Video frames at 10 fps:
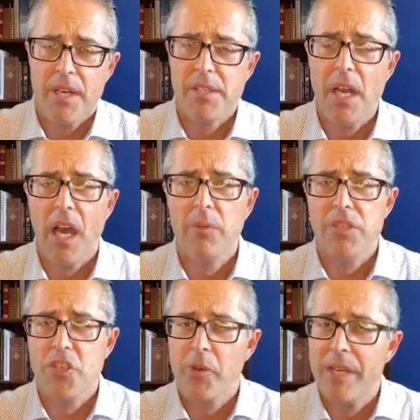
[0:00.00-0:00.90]
as God
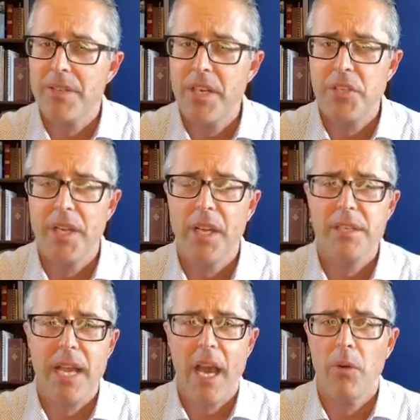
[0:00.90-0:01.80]
was transitioning
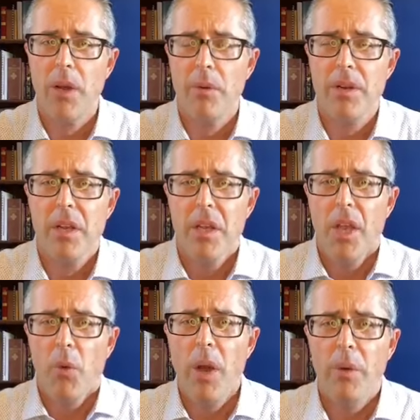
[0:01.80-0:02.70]
us out, we were,
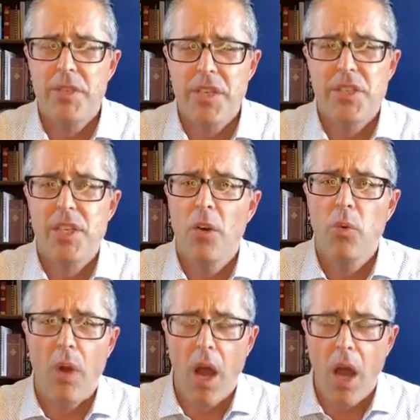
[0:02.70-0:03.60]
we were just so
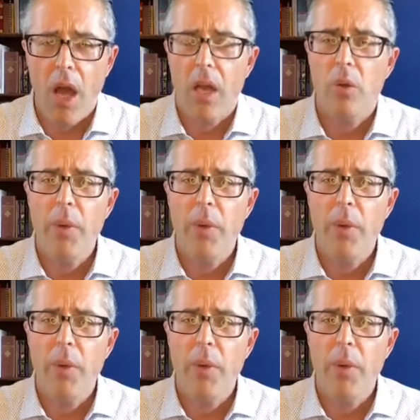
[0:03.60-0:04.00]
raw.